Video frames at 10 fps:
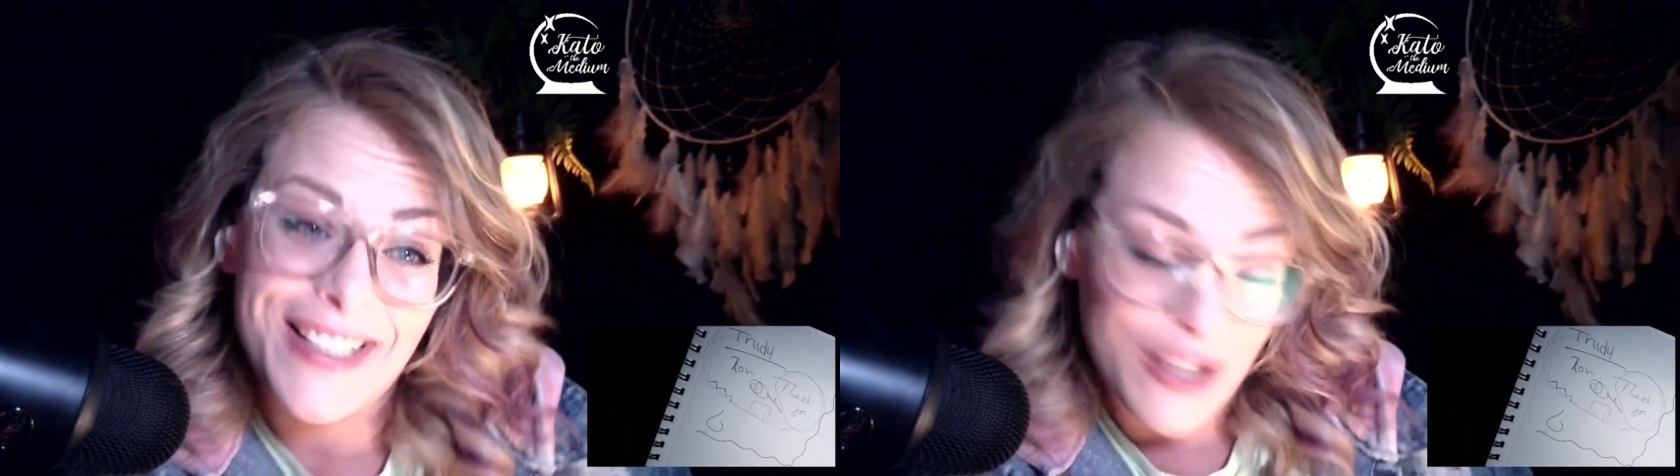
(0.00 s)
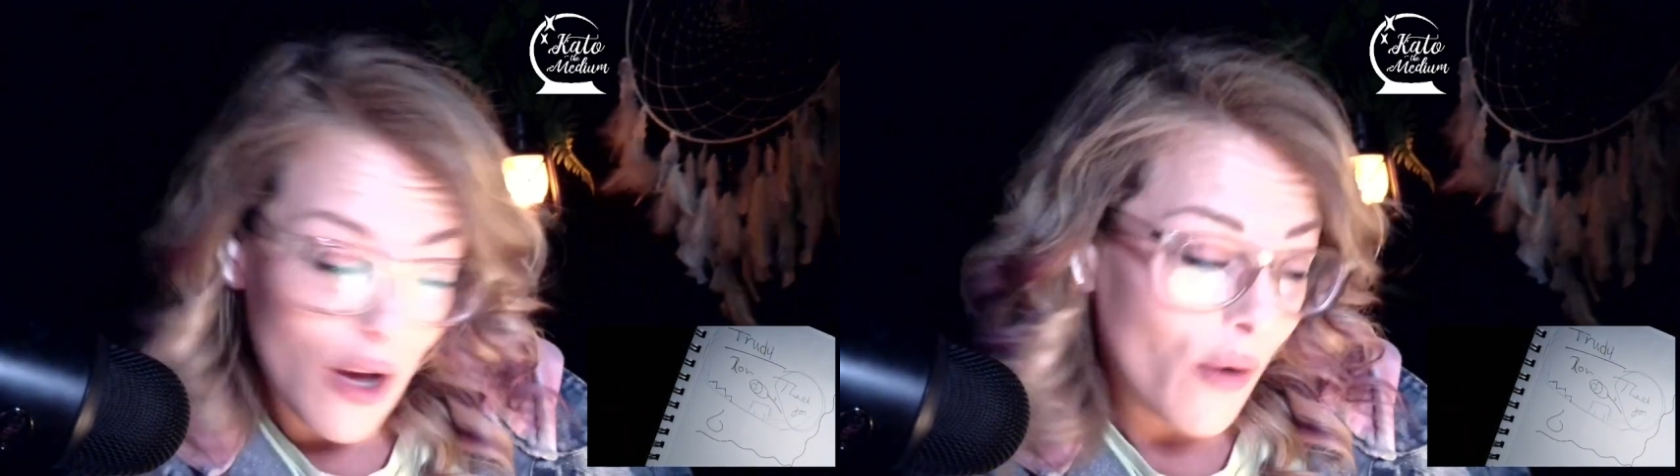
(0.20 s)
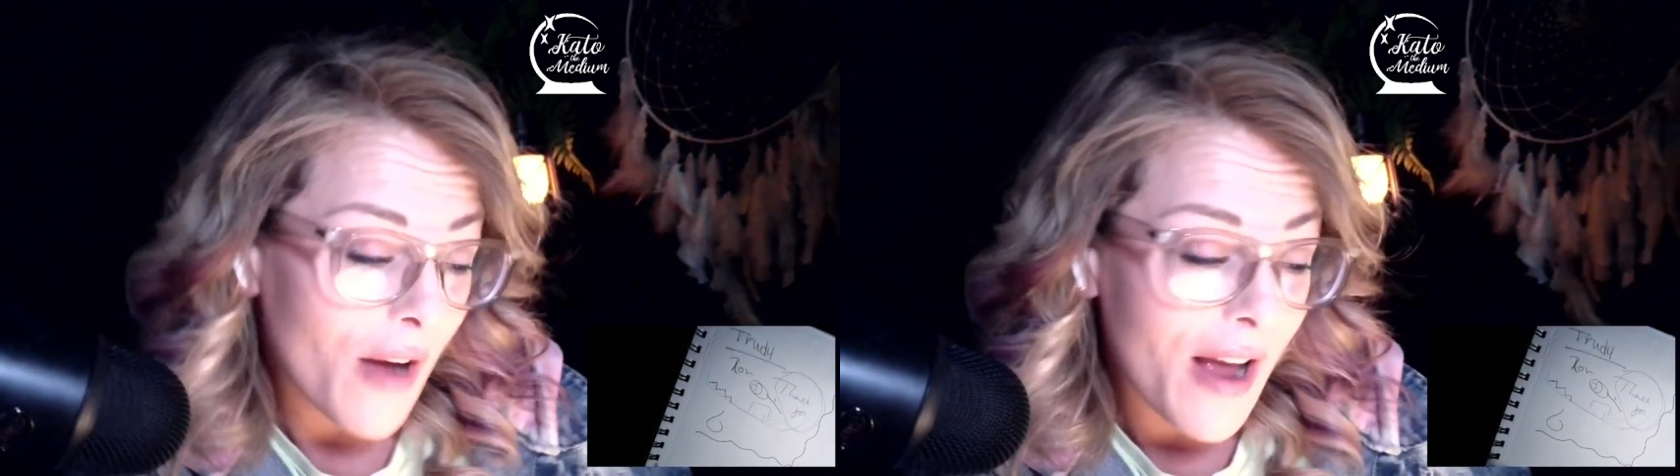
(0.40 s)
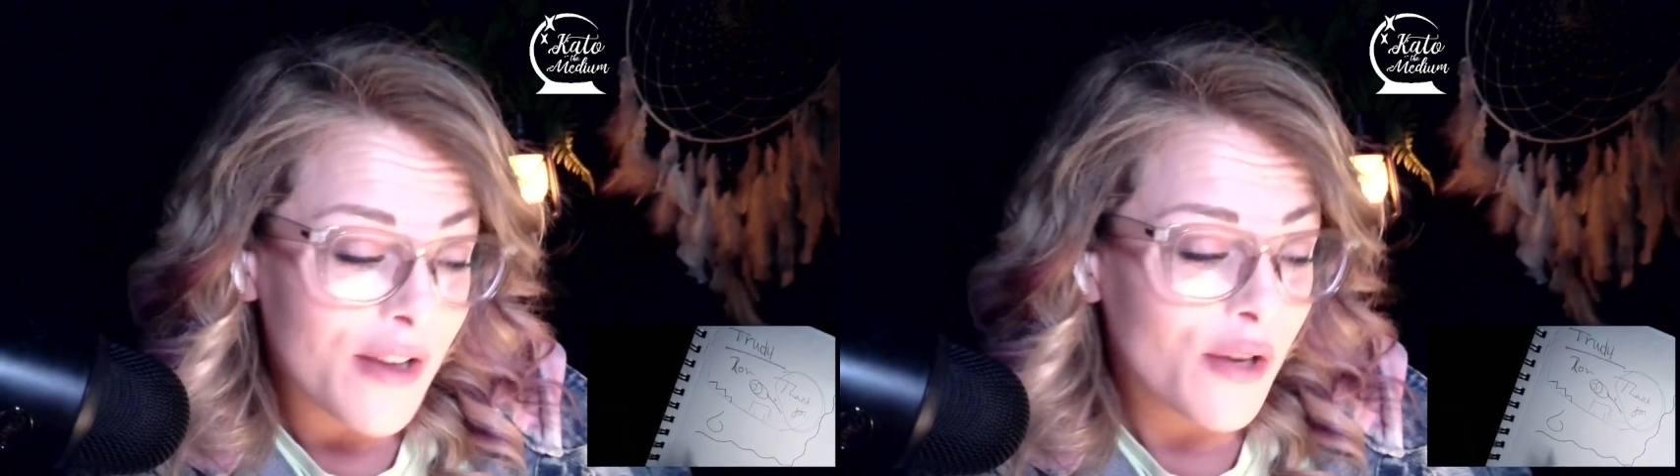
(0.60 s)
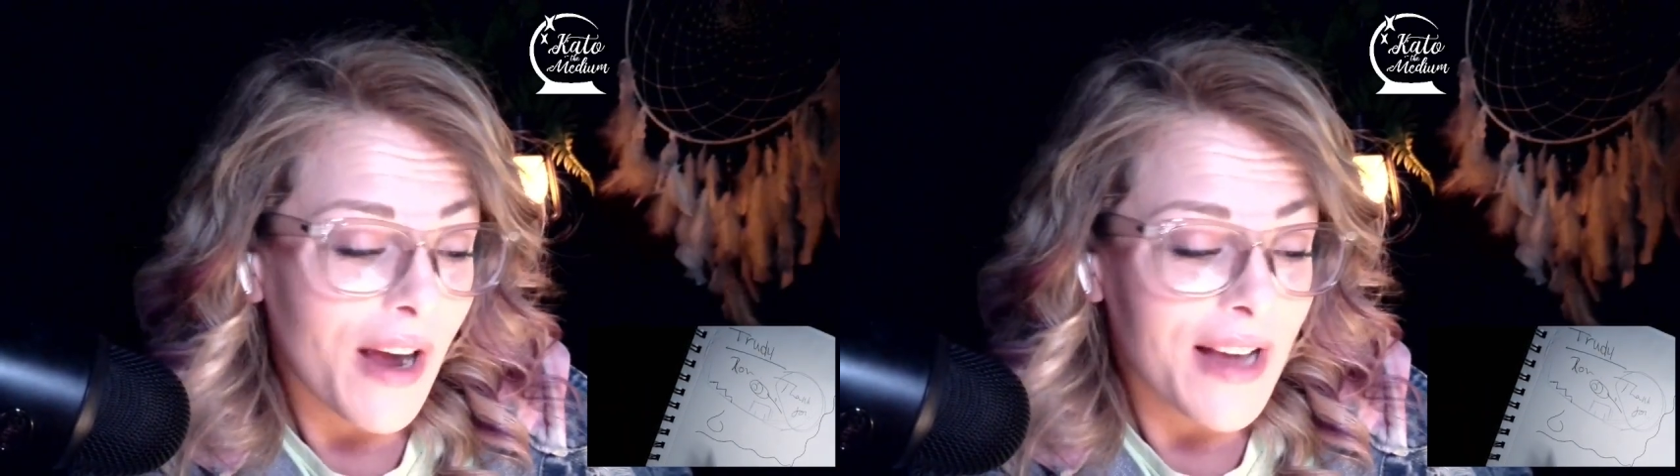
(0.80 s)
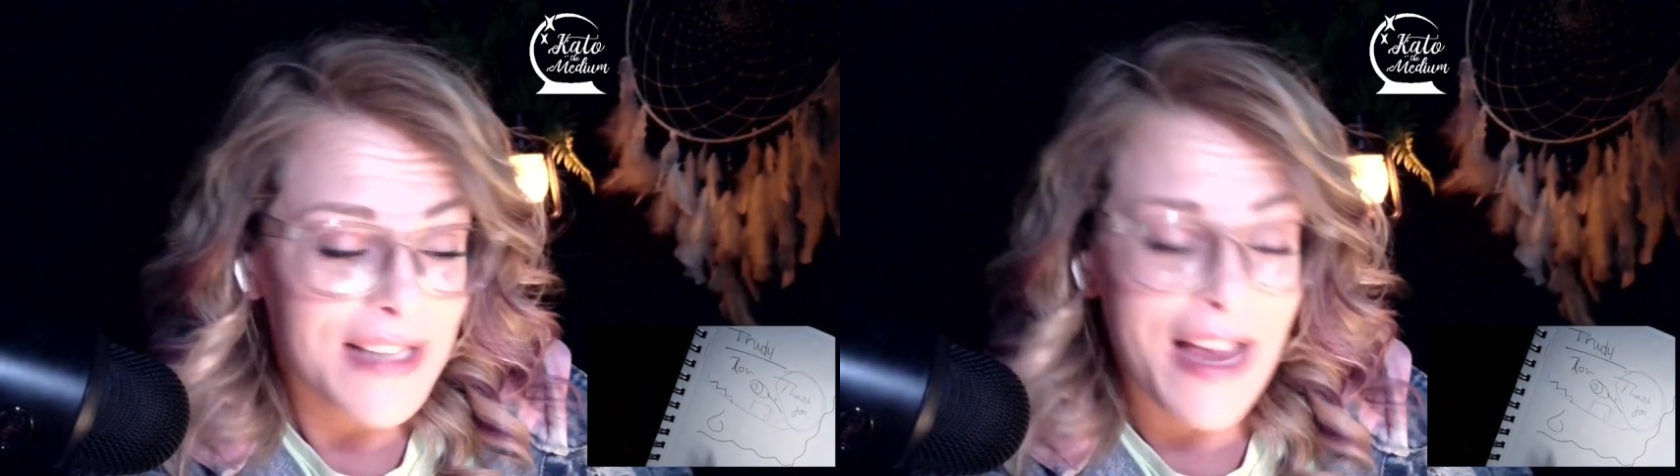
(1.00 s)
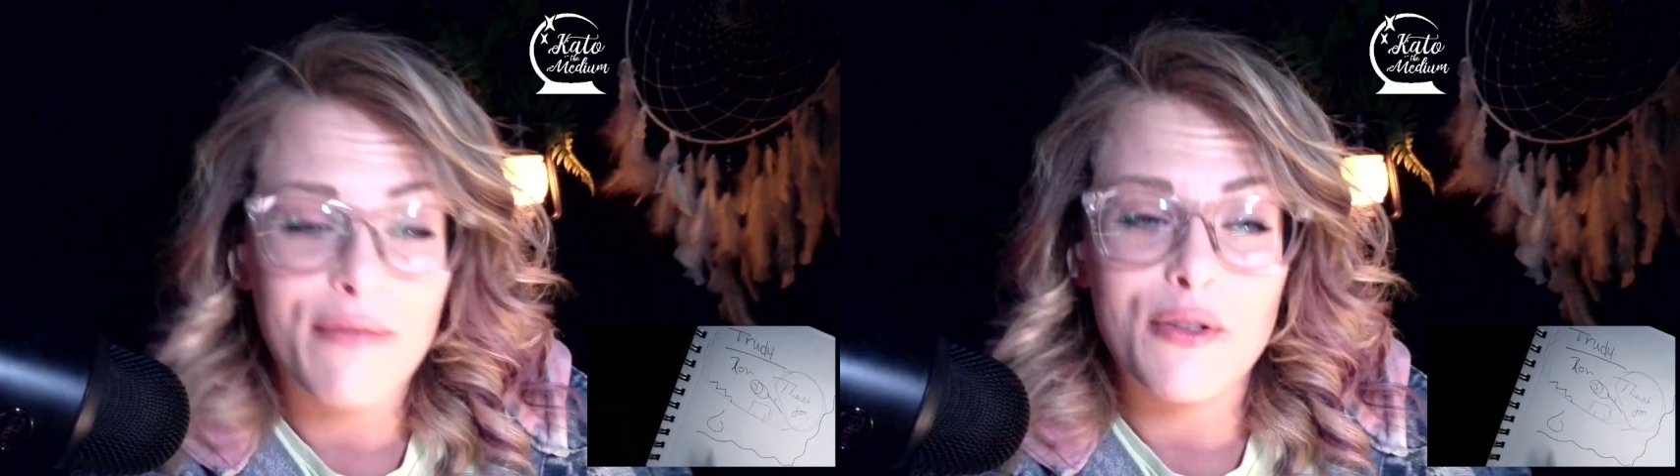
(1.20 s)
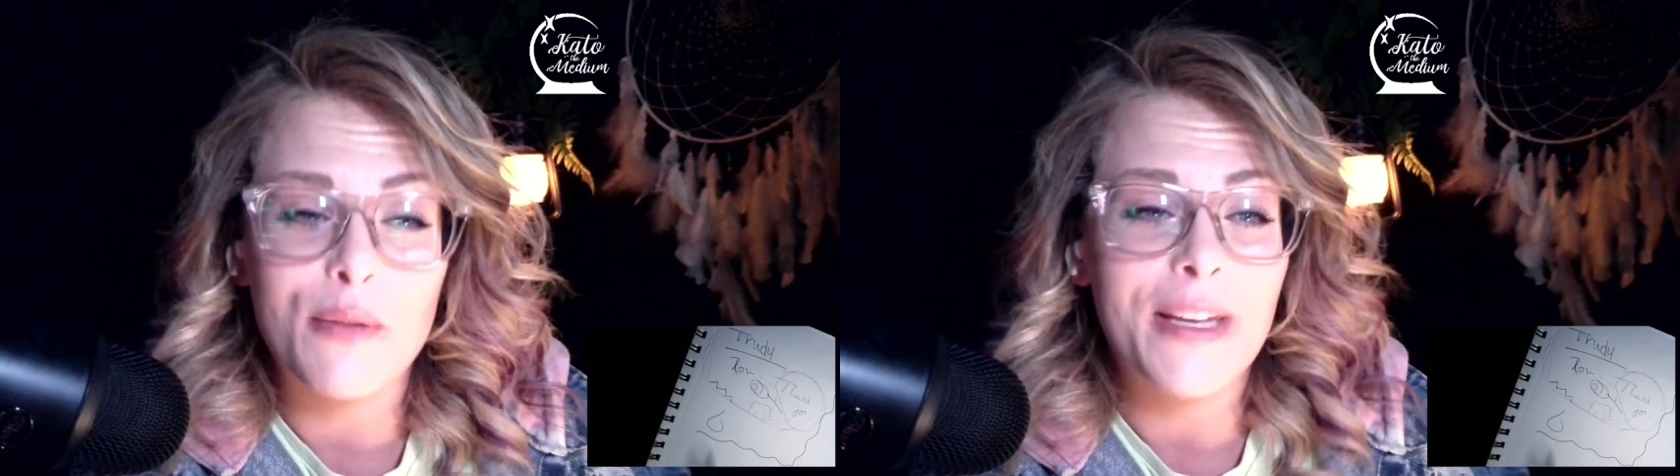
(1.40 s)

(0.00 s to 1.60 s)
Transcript: So you guys have to